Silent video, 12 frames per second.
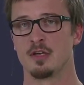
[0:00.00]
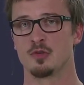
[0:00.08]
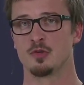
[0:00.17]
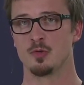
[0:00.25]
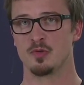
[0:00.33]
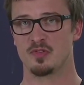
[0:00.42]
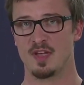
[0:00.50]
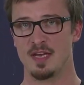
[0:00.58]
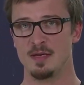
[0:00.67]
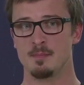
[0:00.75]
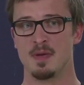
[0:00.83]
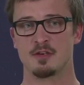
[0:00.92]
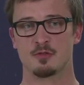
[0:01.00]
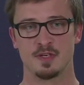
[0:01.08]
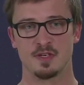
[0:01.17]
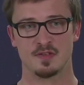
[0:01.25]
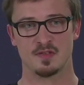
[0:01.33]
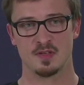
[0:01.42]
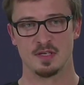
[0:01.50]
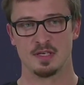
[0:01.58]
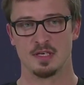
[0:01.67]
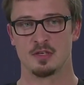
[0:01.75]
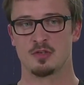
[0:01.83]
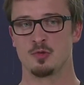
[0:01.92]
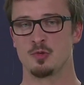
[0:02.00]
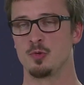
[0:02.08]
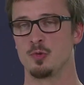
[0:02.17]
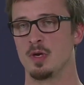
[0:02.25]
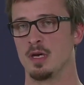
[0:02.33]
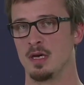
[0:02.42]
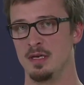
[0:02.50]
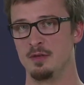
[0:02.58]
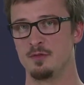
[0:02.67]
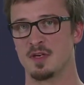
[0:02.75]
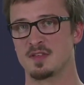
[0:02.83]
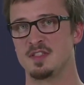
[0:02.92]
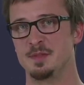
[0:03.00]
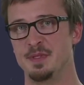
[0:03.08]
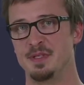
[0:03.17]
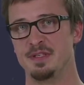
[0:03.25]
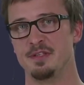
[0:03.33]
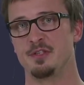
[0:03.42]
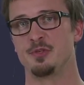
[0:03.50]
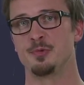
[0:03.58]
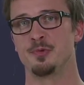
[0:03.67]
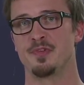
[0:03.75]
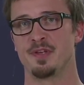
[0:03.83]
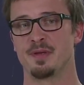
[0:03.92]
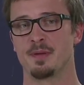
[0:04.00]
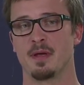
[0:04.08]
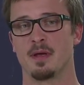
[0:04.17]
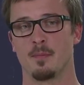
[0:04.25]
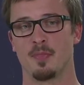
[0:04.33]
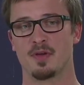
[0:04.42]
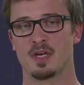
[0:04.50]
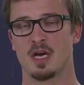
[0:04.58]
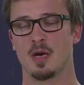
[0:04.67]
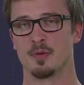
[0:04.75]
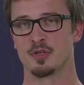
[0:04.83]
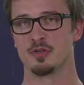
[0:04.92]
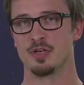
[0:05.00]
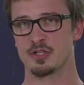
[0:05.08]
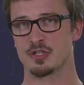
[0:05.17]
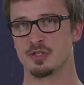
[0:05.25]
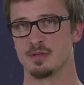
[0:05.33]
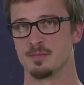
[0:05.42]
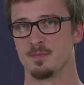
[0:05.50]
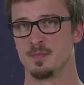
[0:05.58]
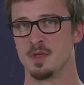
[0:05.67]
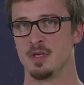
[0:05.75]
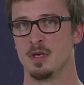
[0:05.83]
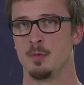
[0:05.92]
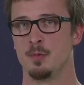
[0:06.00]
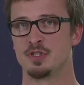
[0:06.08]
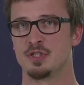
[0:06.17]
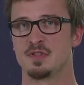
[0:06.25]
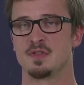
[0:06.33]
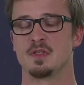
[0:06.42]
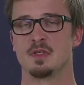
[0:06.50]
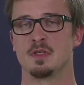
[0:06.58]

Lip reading: to send metrics to InfluxDB using the carbon connection, which is